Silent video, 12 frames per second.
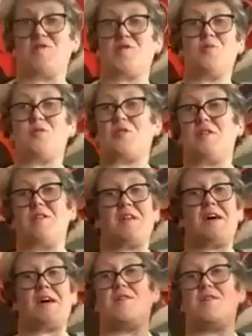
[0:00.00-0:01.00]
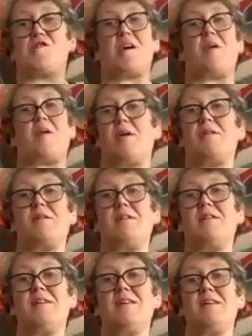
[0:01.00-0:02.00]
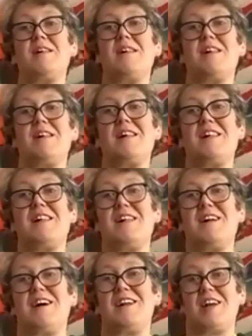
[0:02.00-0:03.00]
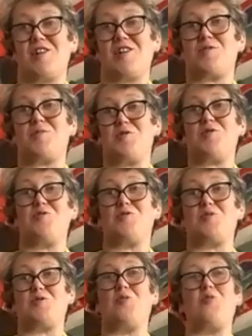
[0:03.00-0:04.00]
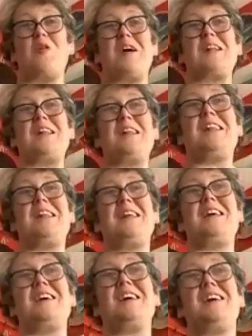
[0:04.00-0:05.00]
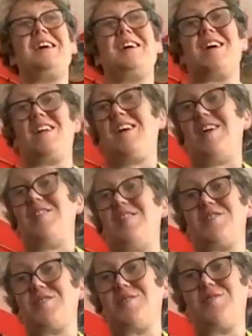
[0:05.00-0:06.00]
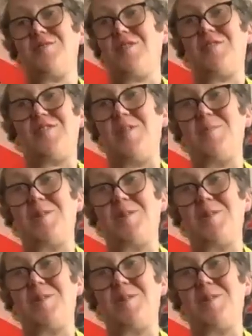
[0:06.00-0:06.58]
is more than you'd have in your shower. And that's to produce one glass of almond